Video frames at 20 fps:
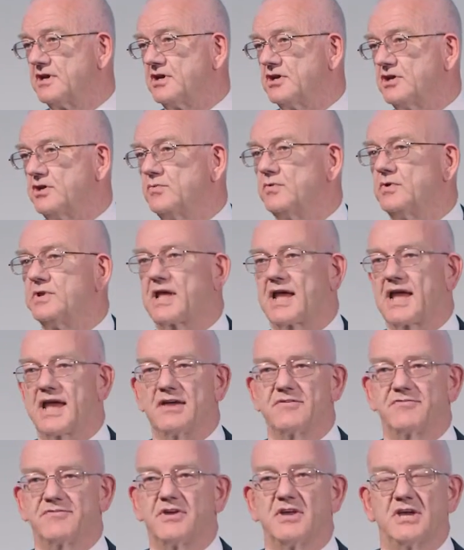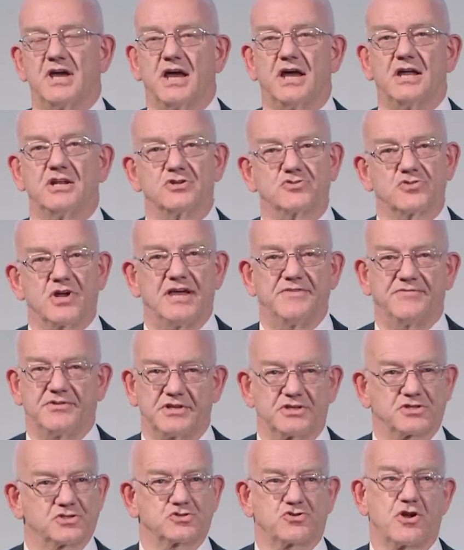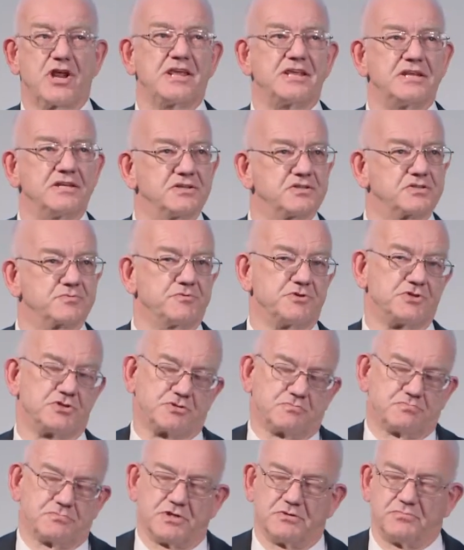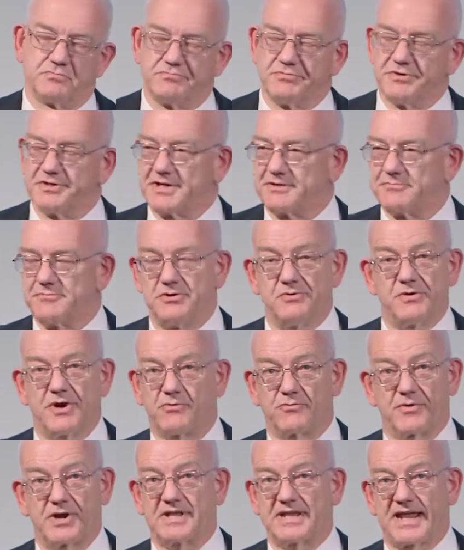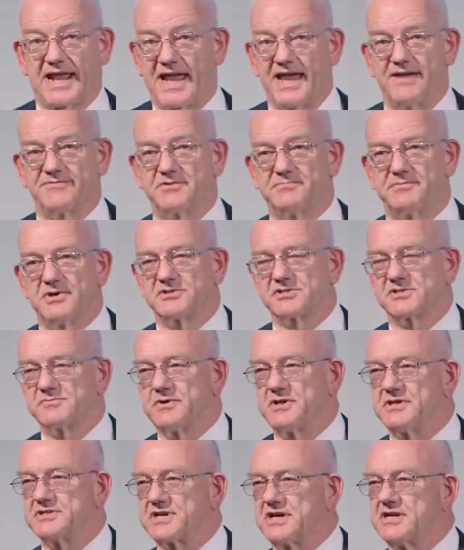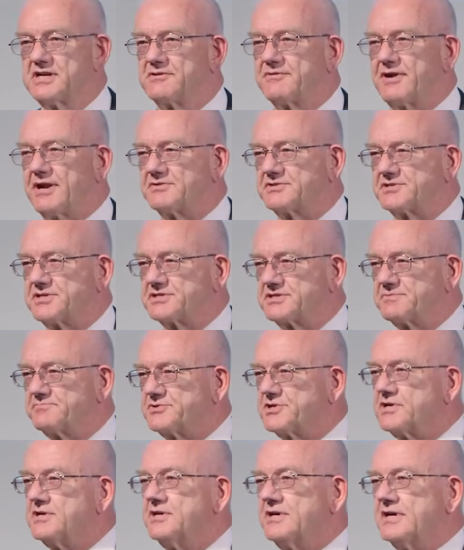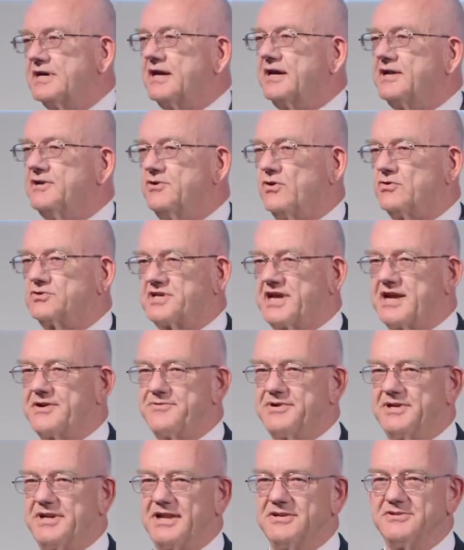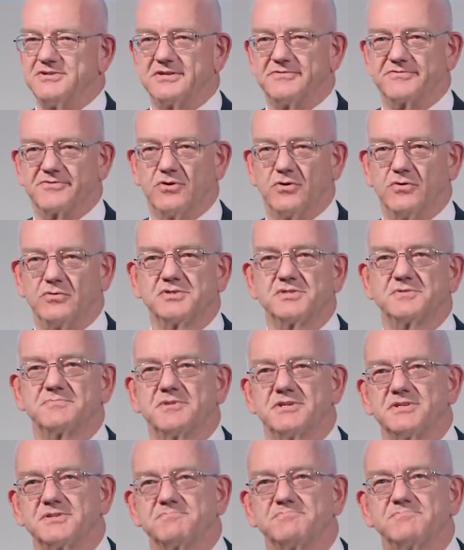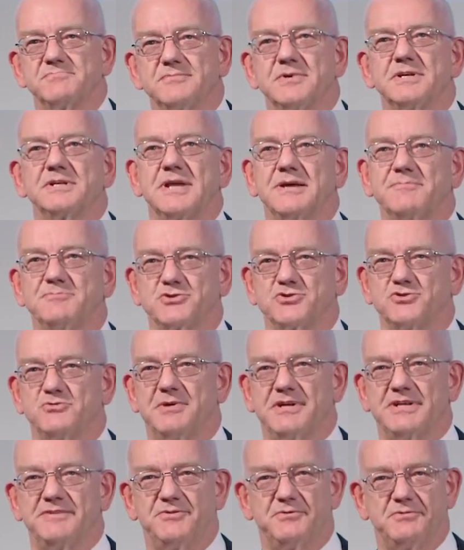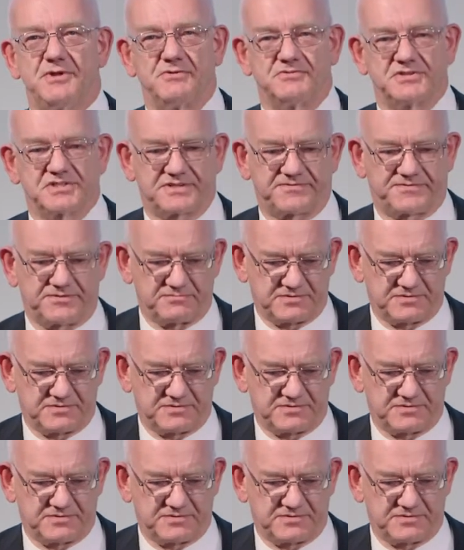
You will have driverless trains, which we already have in most of the world's underground systems, not here in London, of course, as I'm sure many of you noticed a few